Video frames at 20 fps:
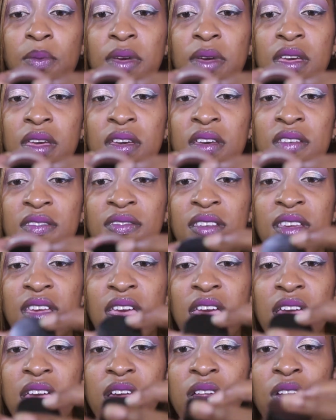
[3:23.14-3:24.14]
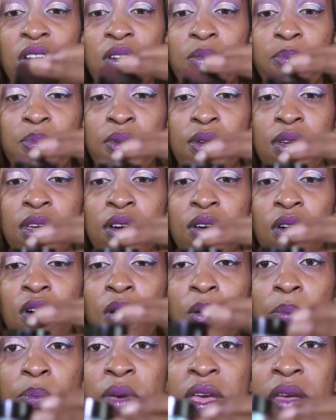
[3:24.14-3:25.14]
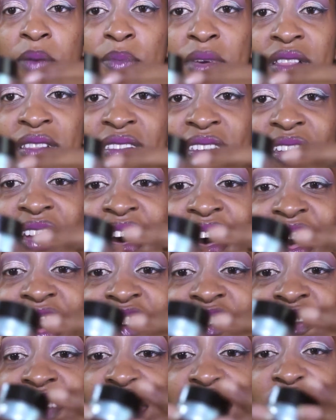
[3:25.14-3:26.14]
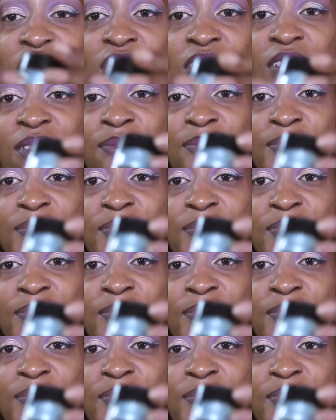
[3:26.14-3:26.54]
Using Inglot Pure Pigmented Eyeshadow.